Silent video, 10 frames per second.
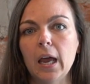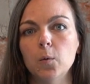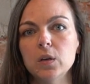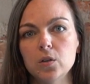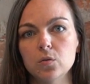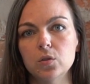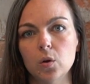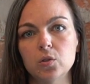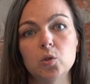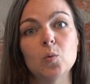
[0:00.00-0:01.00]
and we use
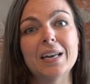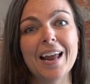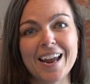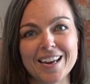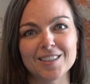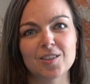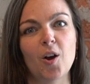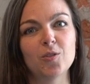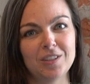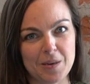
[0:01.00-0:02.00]
those to enhance
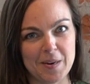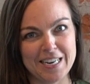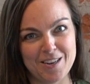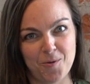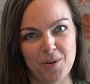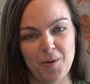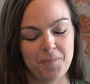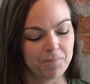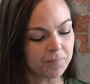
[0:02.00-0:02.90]
our CBD oil.